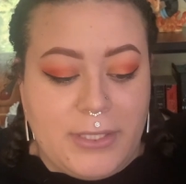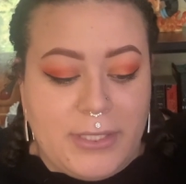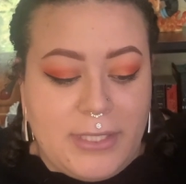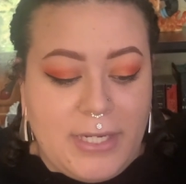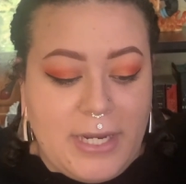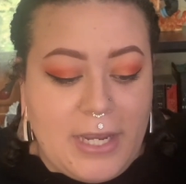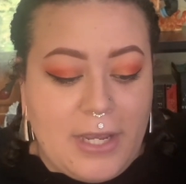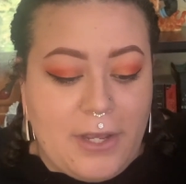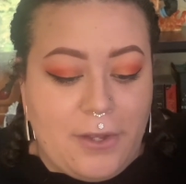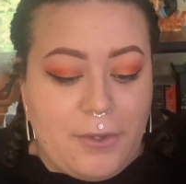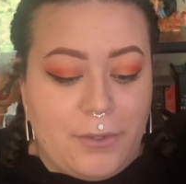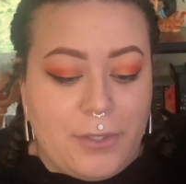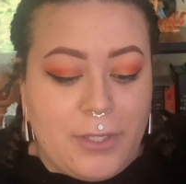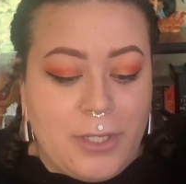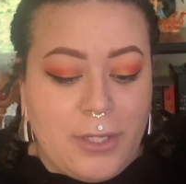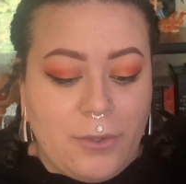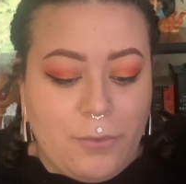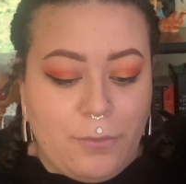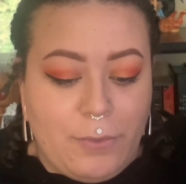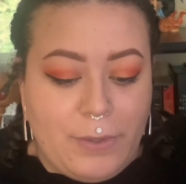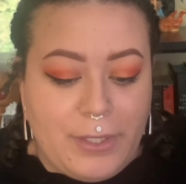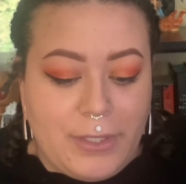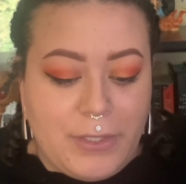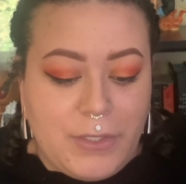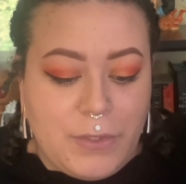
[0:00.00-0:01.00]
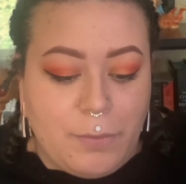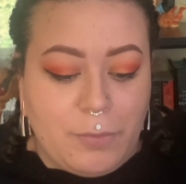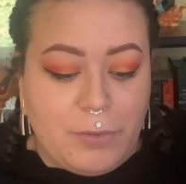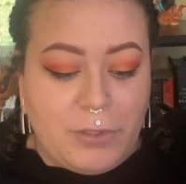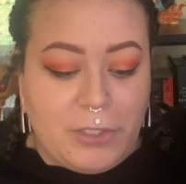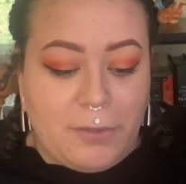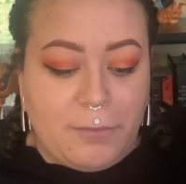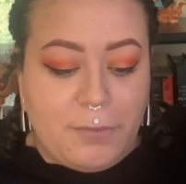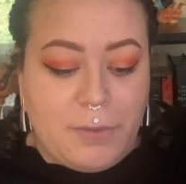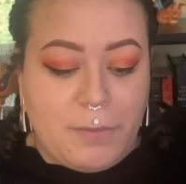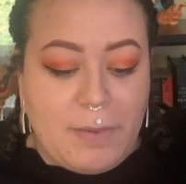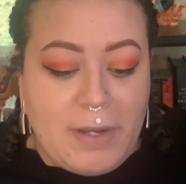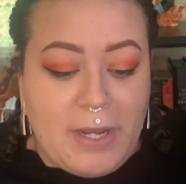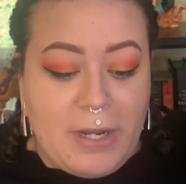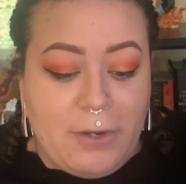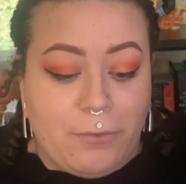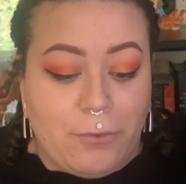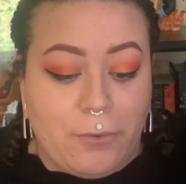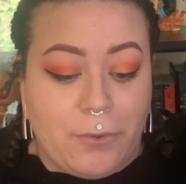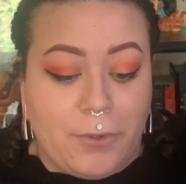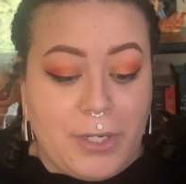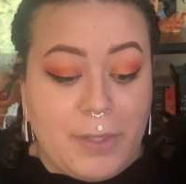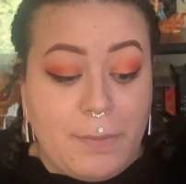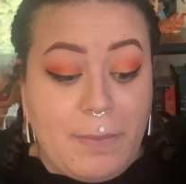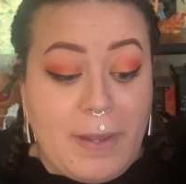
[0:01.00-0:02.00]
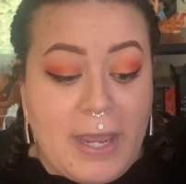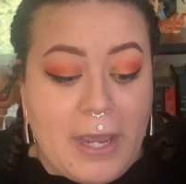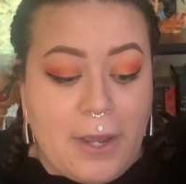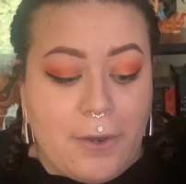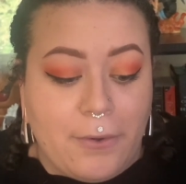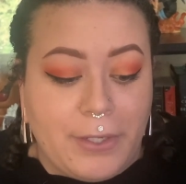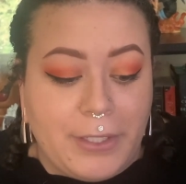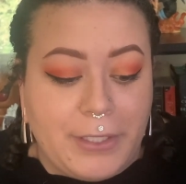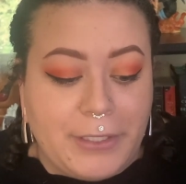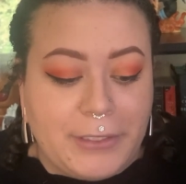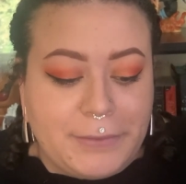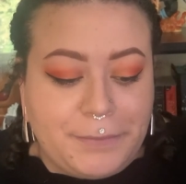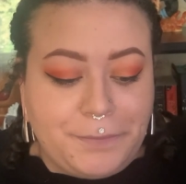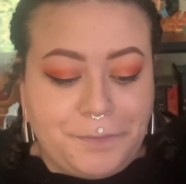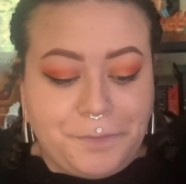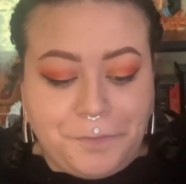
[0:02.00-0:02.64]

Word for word: now where it's blurbed by Rory Power.